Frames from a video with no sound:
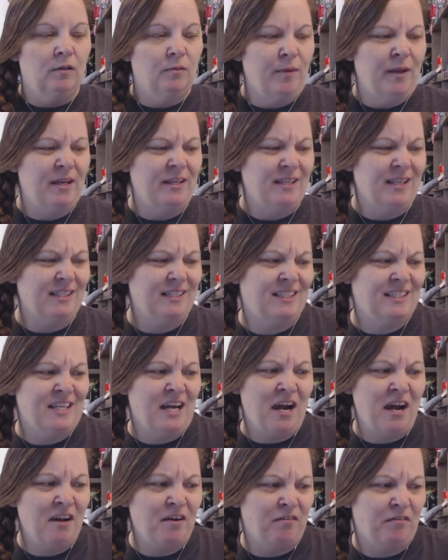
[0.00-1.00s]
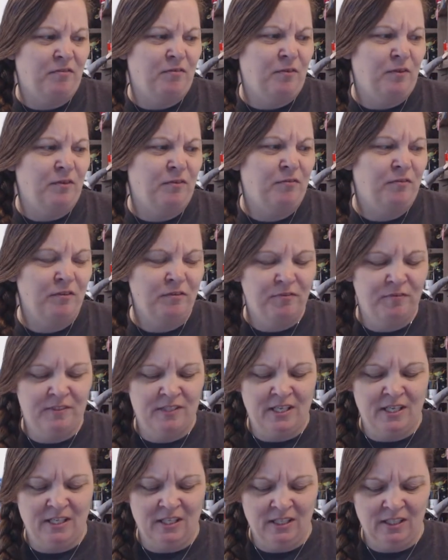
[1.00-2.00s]
Man, that's tough. With
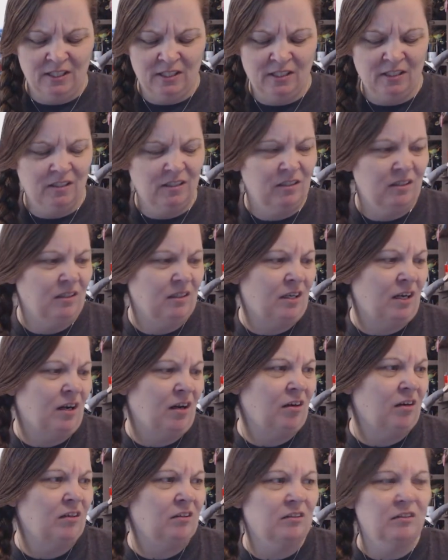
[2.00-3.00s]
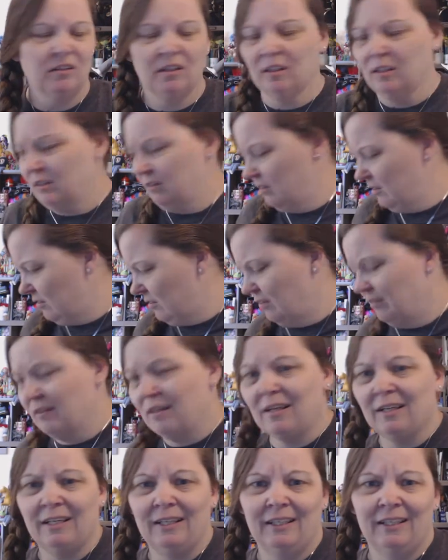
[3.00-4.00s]
15 characters, there's a
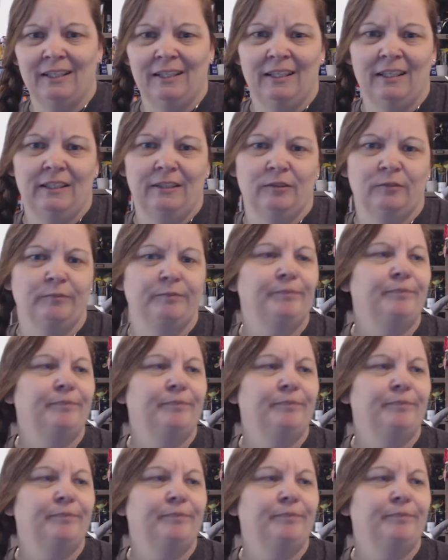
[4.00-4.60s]
lot I didn't get.